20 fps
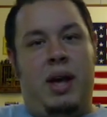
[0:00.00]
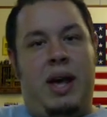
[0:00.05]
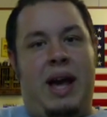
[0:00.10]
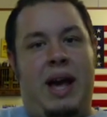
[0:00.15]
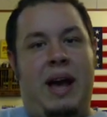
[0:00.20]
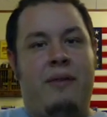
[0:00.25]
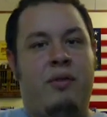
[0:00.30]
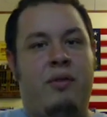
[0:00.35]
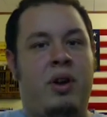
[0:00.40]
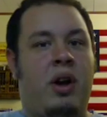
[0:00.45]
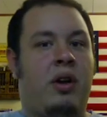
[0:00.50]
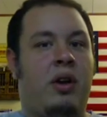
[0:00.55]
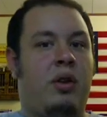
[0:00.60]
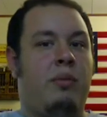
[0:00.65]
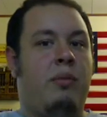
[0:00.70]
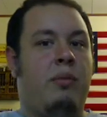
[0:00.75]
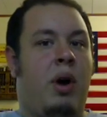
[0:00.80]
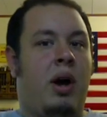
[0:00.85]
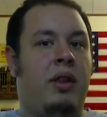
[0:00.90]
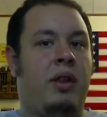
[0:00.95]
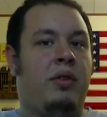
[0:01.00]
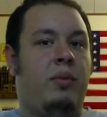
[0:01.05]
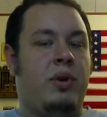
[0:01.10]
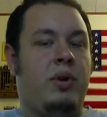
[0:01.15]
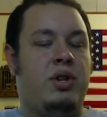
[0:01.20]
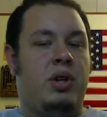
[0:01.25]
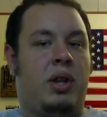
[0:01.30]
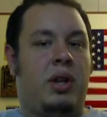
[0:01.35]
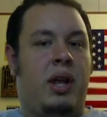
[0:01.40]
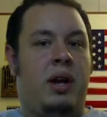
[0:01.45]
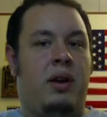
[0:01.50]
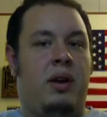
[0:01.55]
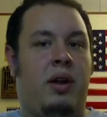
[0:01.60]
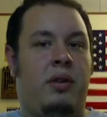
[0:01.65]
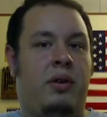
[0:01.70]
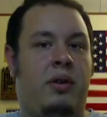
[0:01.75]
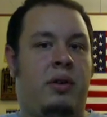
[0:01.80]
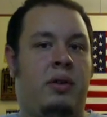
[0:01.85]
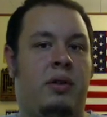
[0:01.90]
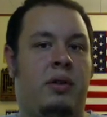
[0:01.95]
every other month we should let
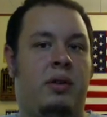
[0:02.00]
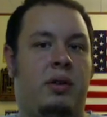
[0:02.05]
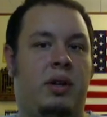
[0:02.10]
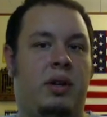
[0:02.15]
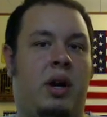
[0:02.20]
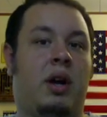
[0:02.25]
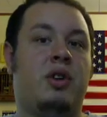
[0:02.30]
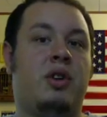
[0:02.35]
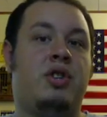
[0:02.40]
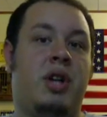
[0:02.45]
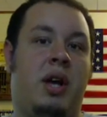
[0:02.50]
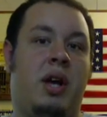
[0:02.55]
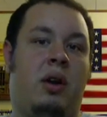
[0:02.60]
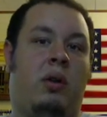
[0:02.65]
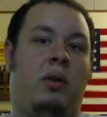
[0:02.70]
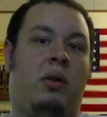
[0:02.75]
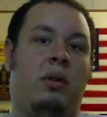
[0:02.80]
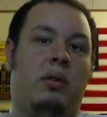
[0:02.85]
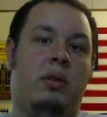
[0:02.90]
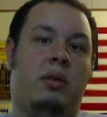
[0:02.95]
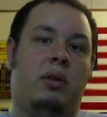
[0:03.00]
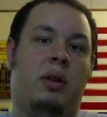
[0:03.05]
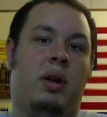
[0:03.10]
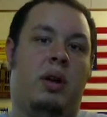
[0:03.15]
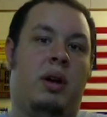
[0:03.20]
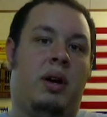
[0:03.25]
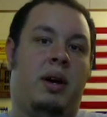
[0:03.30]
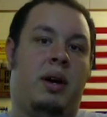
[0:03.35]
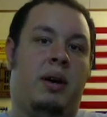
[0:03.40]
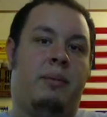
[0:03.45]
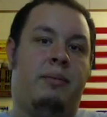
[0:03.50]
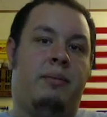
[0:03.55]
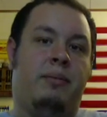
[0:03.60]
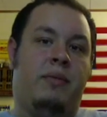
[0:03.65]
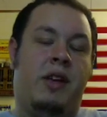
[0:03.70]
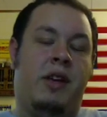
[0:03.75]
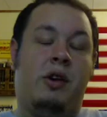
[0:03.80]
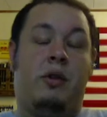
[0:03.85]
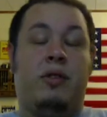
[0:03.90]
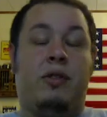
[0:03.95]
another gun channel um,
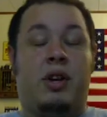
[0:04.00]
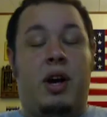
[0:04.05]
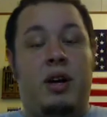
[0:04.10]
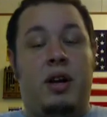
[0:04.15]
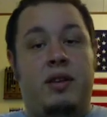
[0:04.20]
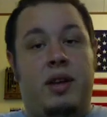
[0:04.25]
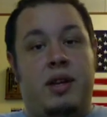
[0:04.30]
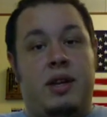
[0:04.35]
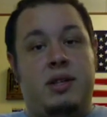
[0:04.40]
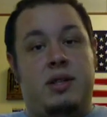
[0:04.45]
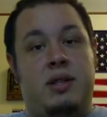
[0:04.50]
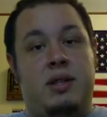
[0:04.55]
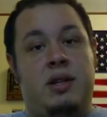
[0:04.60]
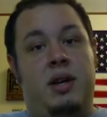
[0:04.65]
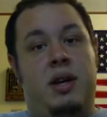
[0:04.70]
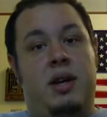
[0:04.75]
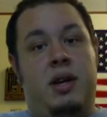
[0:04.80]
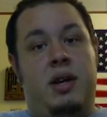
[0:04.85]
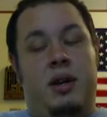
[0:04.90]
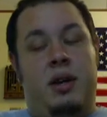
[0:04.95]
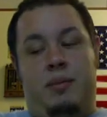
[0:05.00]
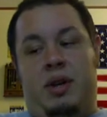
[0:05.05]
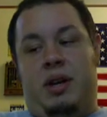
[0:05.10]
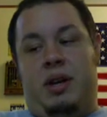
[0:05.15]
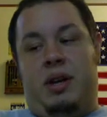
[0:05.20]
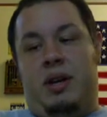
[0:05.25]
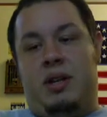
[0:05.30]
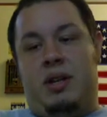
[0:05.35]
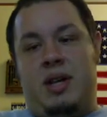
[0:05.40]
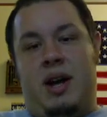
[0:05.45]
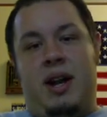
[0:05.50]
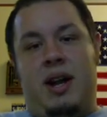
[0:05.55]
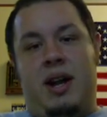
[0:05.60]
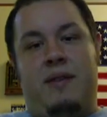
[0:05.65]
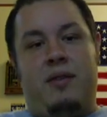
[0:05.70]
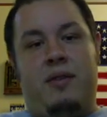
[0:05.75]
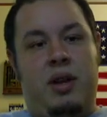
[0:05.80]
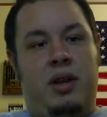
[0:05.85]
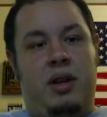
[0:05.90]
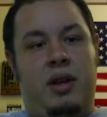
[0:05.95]
take over the contest because not
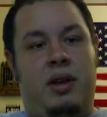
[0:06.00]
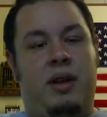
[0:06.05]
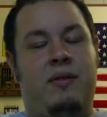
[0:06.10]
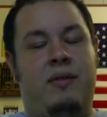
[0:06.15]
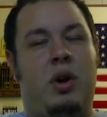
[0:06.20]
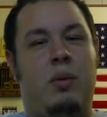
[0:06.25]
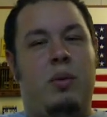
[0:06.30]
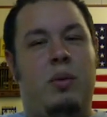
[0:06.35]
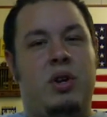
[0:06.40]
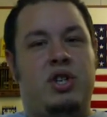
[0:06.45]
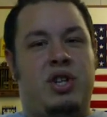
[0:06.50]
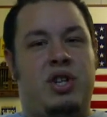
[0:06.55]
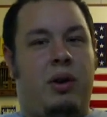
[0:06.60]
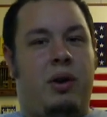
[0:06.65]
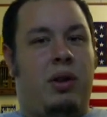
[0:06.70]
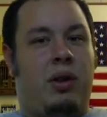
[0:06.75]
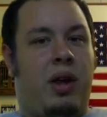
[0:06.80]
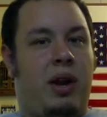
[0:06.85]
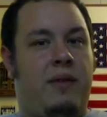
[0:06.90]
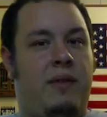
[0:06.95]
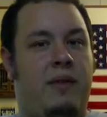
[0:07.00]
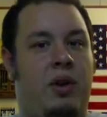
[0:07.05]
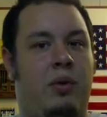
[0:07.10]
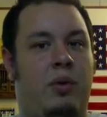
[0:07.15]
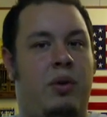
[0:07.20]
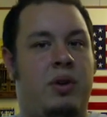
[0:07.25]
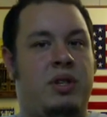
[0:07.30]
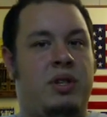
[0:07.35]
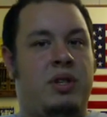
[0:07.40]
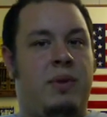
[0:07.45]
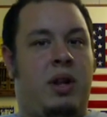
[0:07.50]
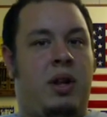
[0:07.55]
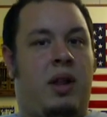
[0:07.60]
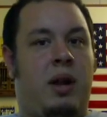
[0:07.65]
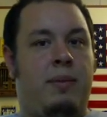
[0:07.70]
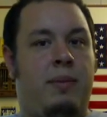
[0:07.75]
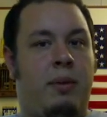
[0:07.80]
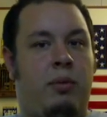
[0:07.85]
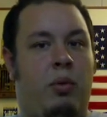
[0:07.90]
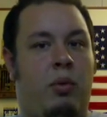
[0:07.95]
every, even though we share a lot of viewers, I mean, a lot
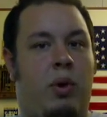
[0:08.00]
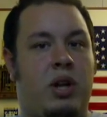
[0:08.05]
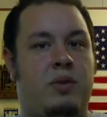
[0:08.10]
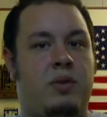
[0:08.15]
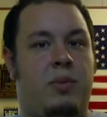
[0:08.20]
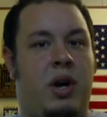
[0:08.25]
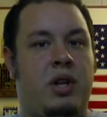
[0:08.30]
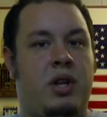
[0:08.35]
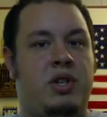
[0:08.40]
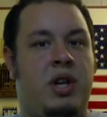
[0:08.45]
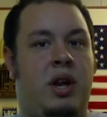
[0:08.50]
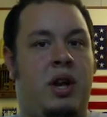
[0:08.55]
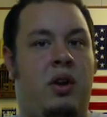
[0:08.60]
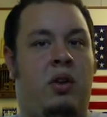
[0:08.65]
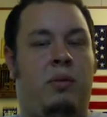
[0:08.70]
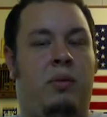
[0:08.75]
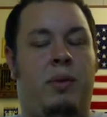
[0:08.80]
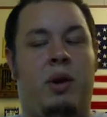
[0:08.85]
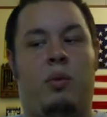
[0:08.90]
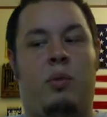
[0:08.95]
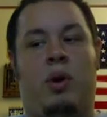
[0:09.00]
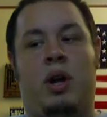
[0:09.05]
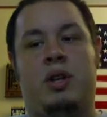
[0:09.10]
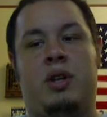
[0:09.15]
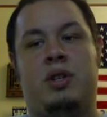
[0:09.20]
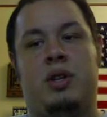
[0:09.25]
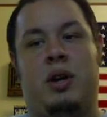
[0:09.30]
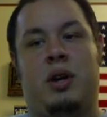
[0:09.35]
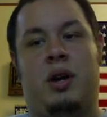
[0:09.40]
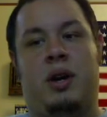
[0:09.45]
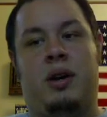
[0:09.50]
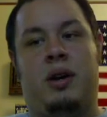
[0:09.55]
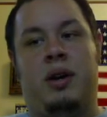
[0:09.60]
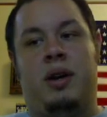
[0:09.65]
of people watch my channel, might watch, uh,